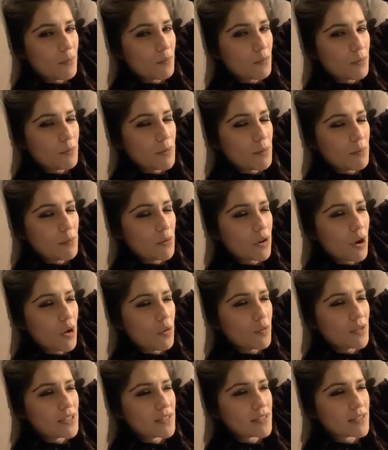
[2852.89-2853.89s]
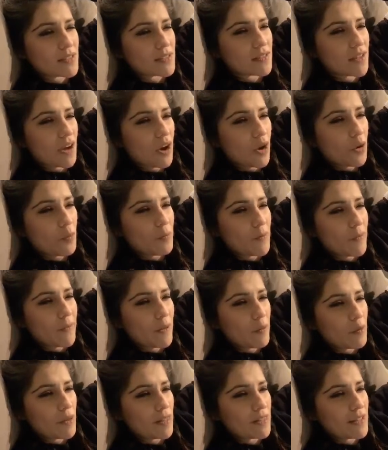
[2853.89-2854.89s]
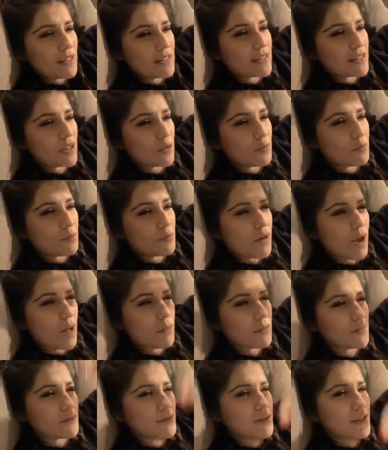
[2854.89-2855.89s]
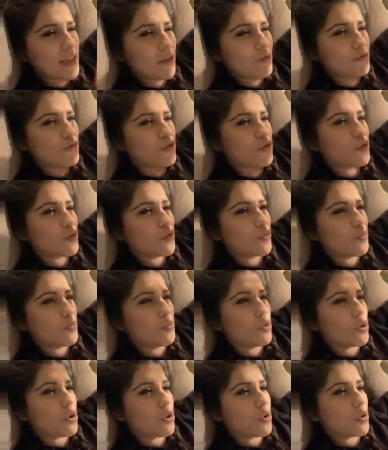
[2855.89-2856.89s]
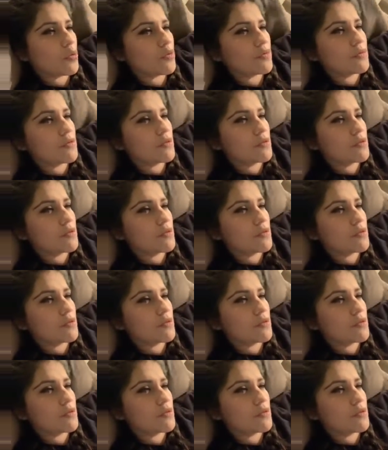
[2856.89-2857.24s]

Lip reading: Where people go into scope and they release their problems out to the world.